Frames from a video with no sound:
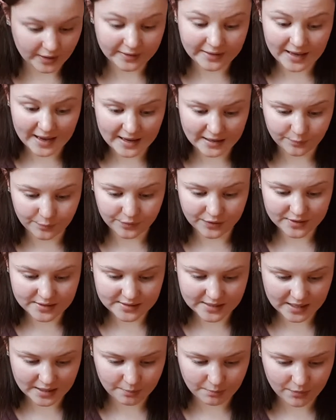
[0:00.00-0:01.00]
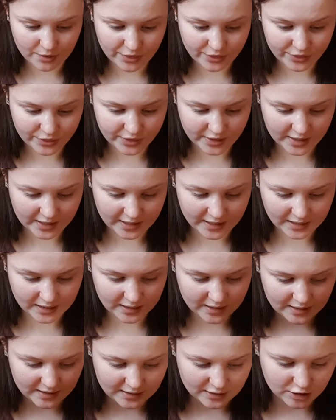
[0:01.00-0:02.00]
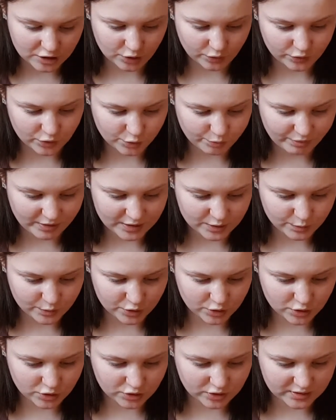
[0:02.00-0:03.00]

Again, with the same thing is obviously you press which